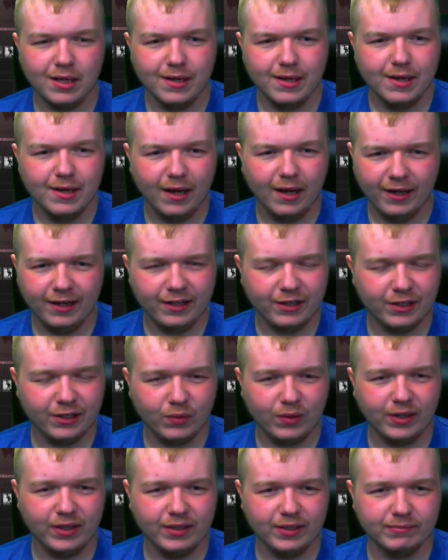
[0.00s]
I didn't
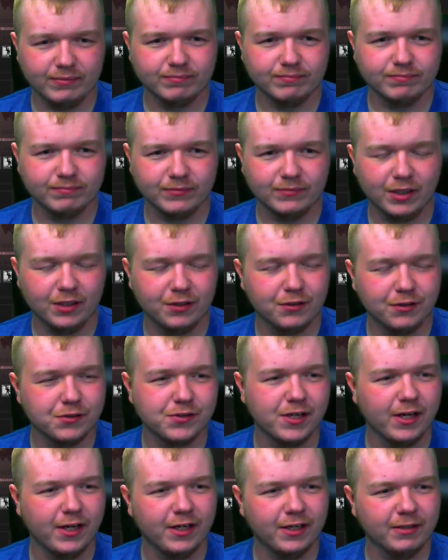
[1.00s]
quite
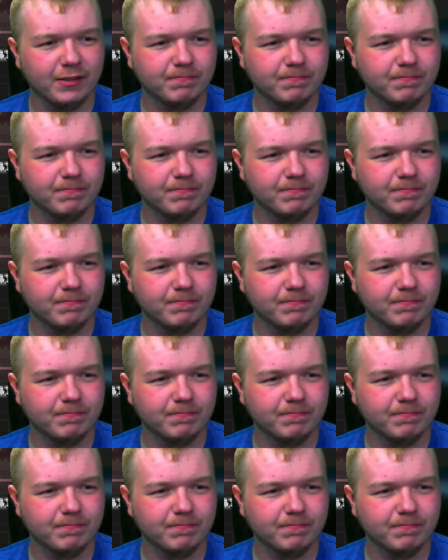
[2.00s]
understand it.